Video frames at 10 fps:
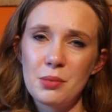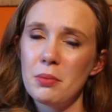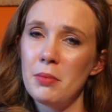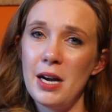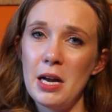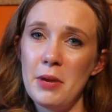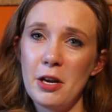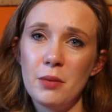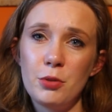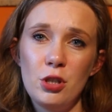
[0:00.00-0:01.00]
with my eye
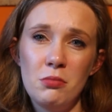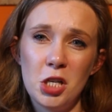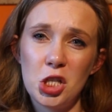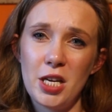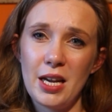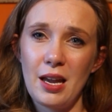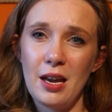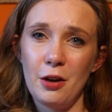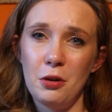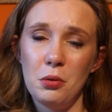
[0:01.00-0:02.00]
makeup too much, I
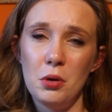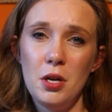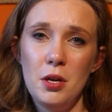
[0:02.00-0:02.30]
can go